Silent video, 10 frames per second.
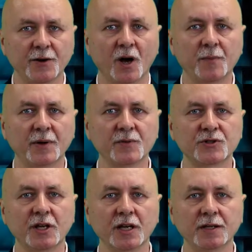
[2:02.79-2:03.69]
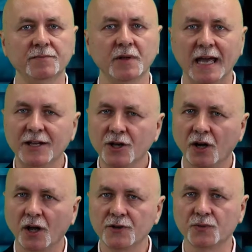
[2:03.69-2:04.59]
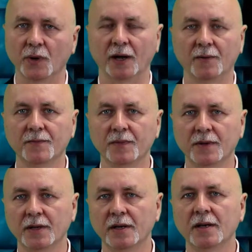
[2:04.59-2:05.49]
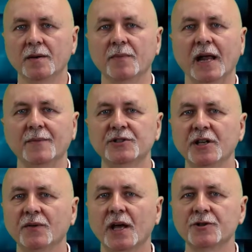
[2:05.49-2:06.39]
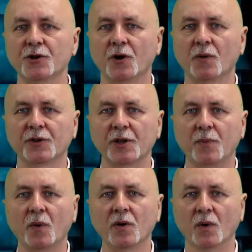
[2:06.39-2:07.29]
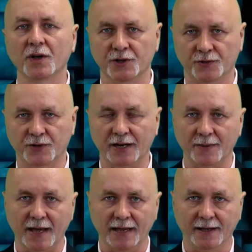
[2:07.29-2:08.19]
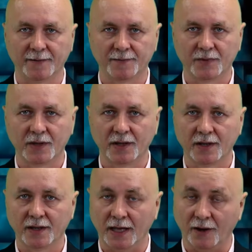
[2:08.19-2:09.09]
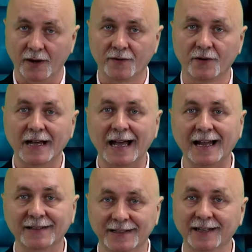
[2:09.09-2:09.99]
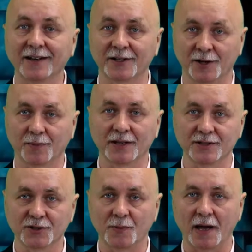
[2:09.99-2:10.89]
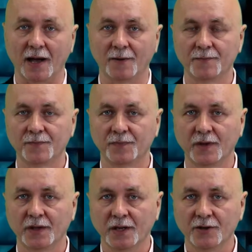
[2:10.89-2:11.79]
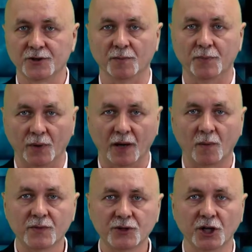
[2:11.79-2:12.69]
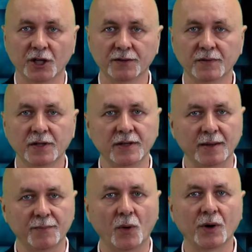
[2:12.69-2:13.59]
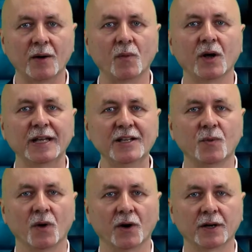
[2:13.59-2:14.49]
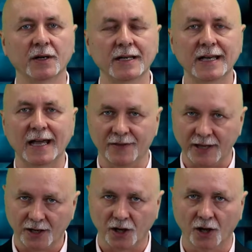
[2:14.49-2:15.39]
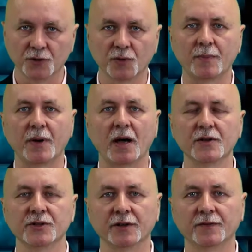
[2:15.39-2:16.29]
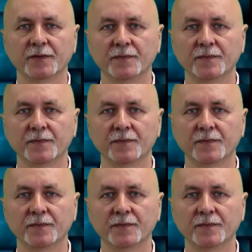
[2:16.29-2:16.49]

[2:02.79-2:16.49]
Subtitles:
your opening was good and you closed well, but I'm still not sure what the point was you're trying to make. However, I did like your pleasant smile." So point out what was good, then point out what needs work, and then close with a positive.